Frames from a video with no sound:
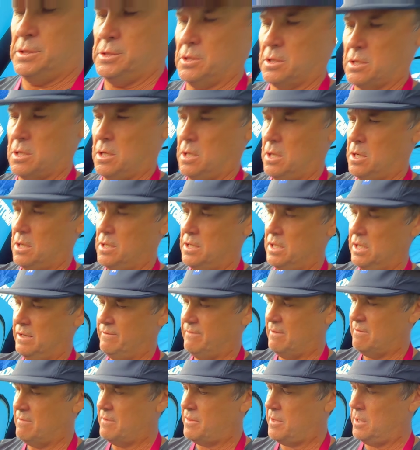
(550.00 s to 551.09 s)
your car and you have
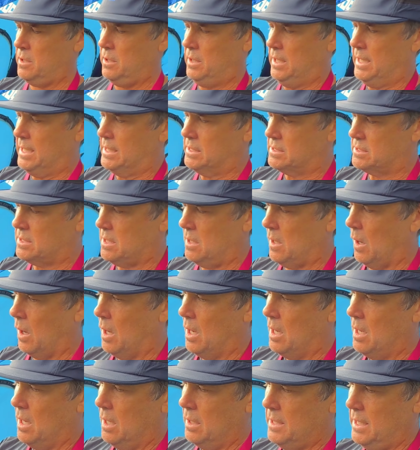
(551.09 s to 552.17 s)
everything you need. So
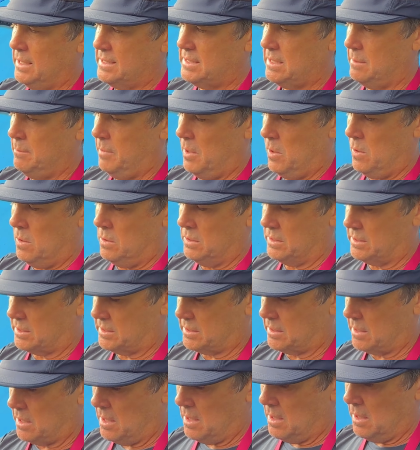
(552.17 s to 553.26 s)
nuts and
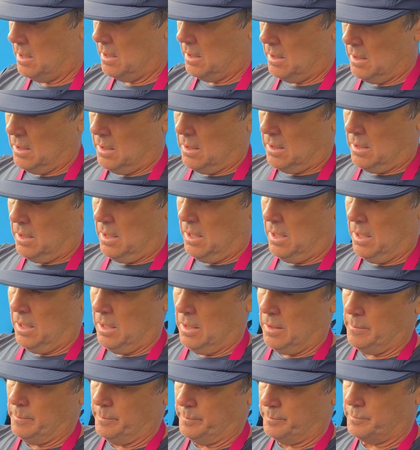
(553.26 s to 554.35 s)
bolts,
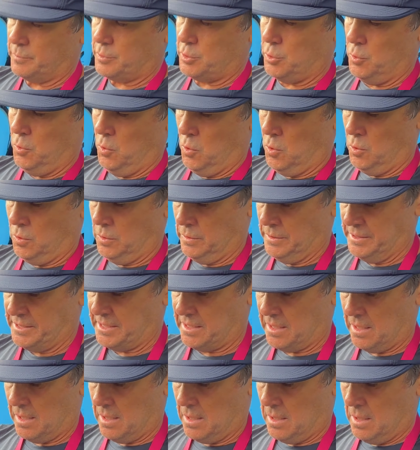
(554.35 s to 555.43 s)

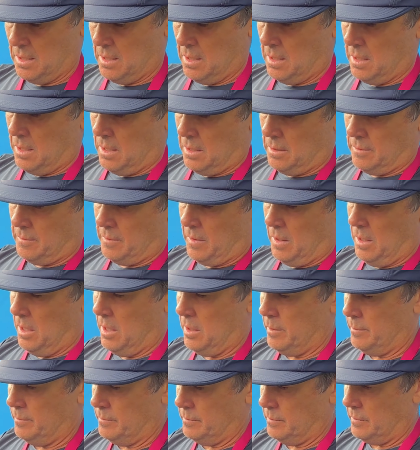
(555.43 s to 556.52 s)
tools.
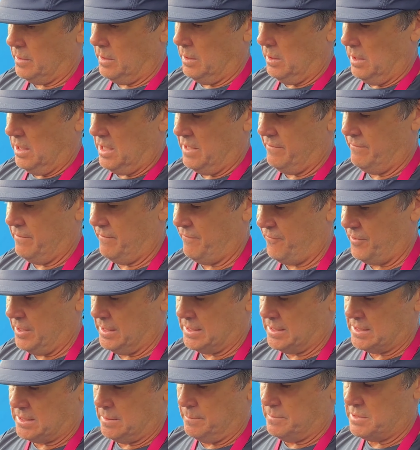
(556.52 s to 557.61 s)
It'll even
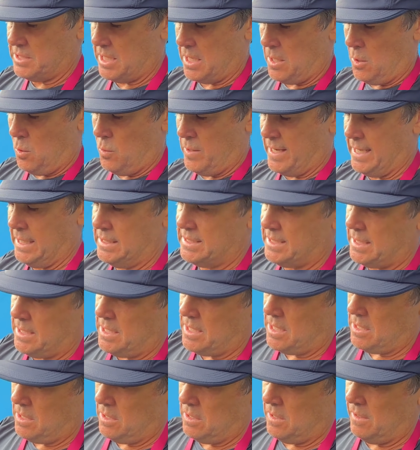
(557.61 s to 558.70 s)
fit some tail wings in
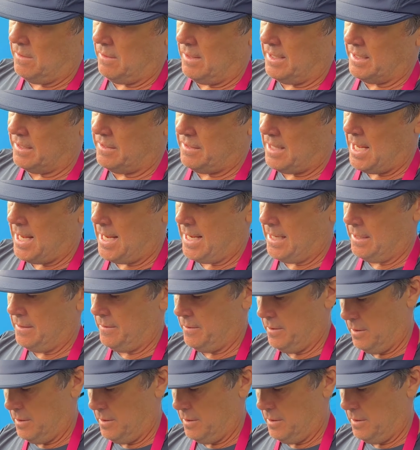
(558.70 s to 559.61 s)
here like that.